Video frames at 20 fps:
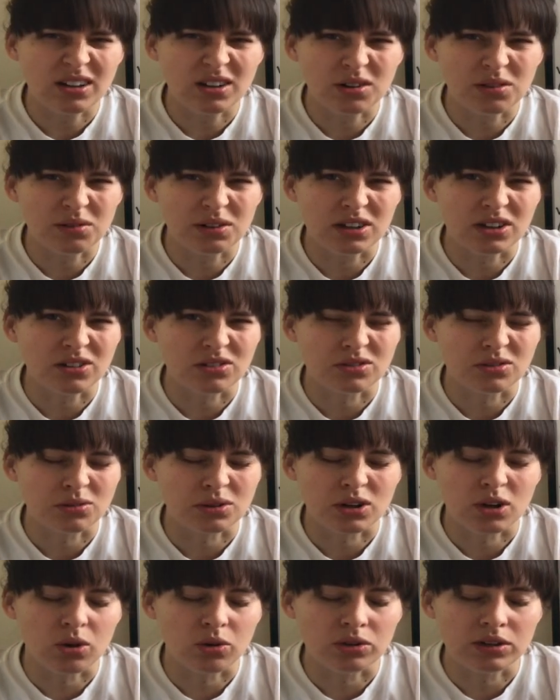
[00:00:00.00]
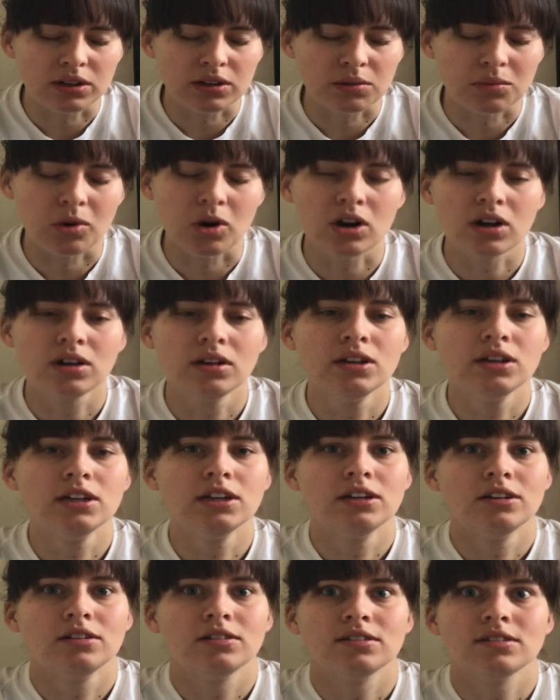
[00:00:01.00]
You don't want to use the word cold anymore.
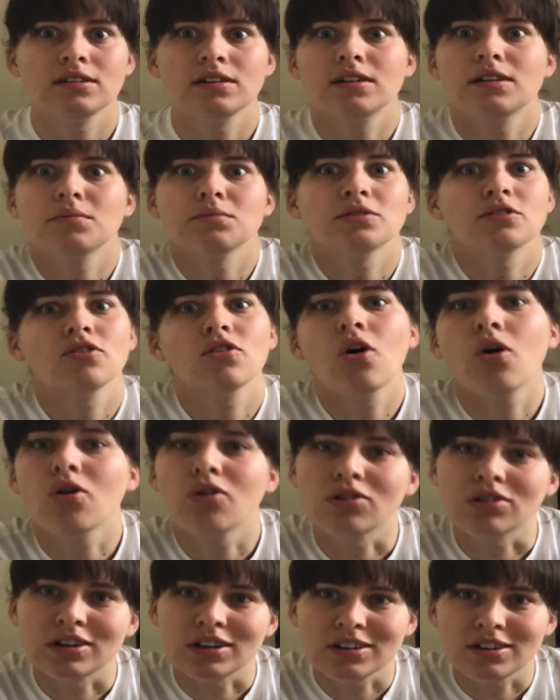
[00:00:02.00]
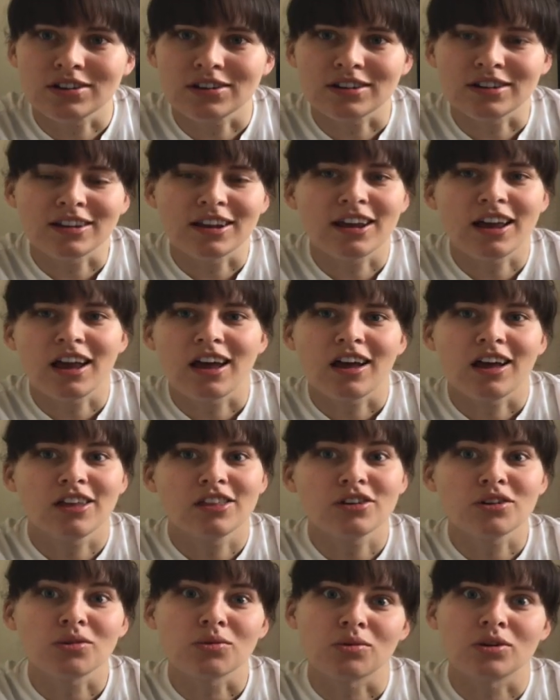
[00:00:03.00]
Synonyms of cold. And you can get
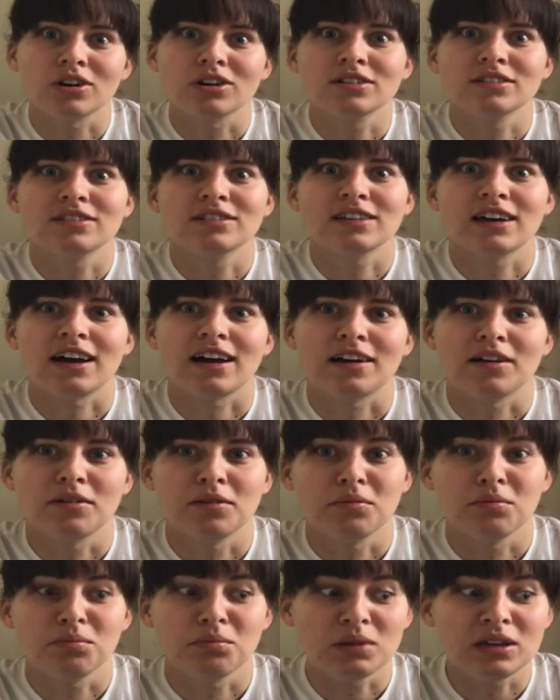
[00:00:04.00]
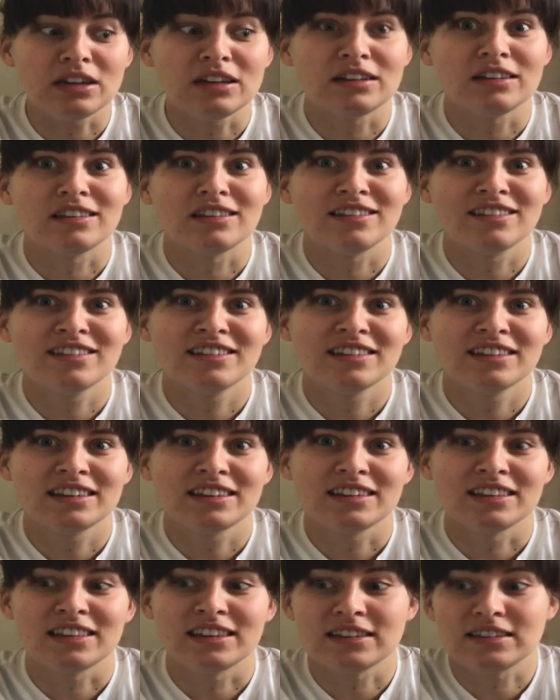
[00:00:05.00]
other words that mean
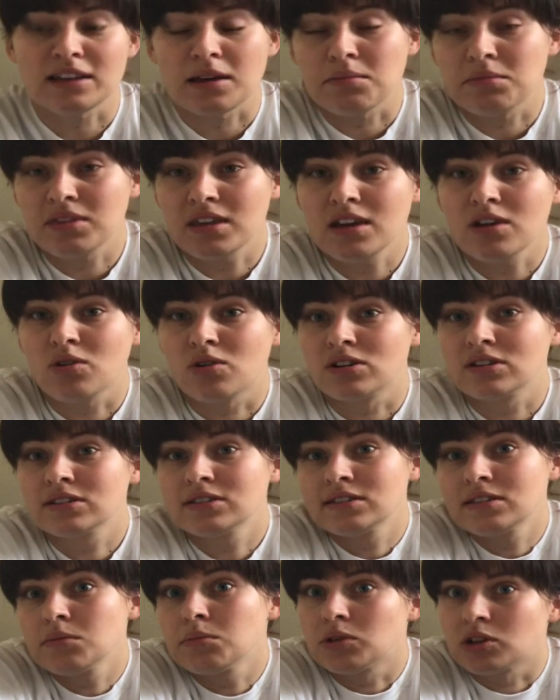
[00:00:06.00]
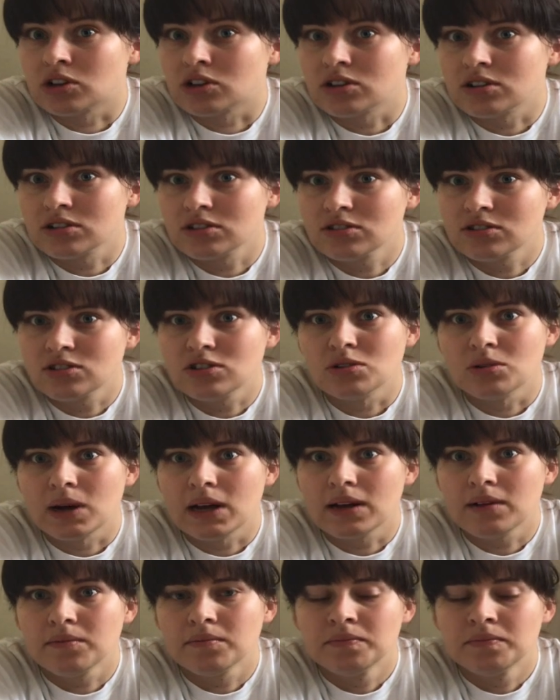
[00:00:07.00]
the same thing or similar to it.